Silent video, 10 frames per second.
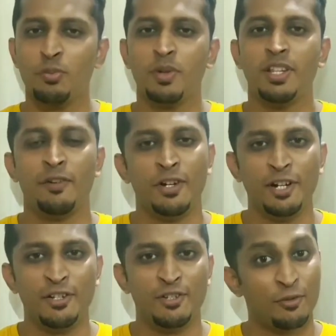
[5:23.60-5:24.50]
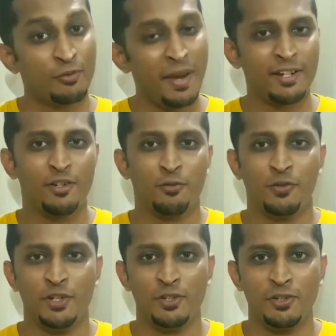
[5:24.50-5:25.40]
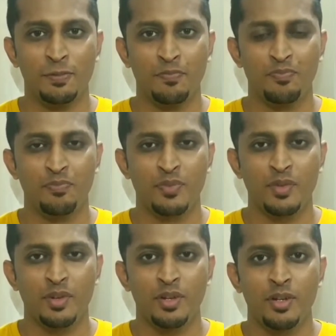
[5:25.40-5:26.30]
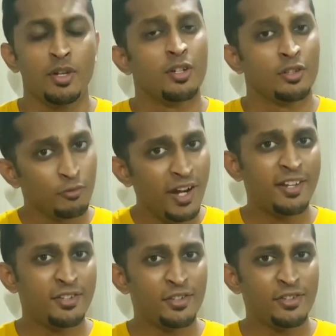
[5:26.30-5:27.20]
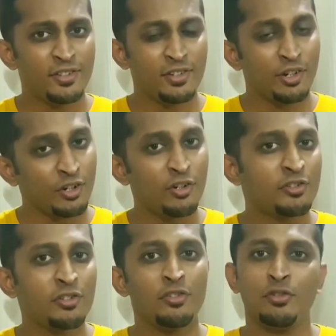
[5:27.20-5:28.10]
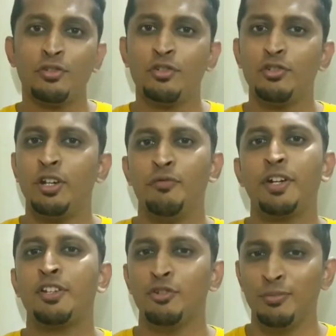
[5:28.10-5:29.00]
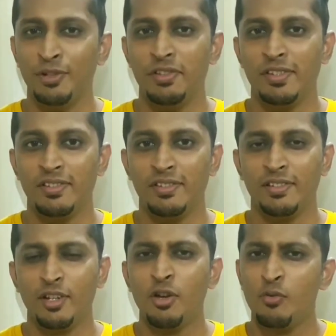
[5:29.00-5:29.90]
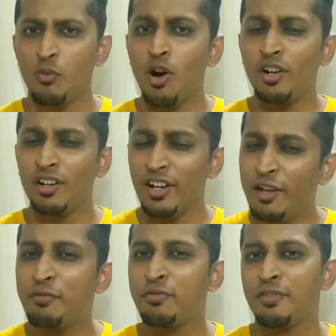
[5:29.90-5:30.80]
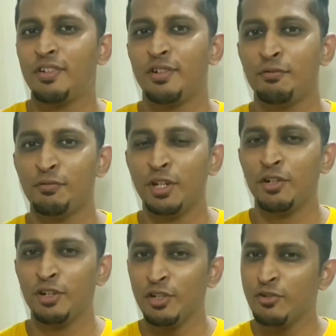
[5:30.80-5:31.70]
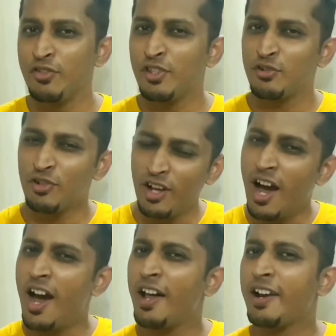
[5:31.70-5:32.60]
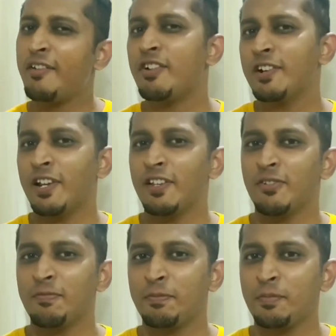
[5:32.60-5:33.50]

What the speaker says: would be the advantages of the bacteriophages. The viruses are also known to infect humans. What if we could use this to our advantage?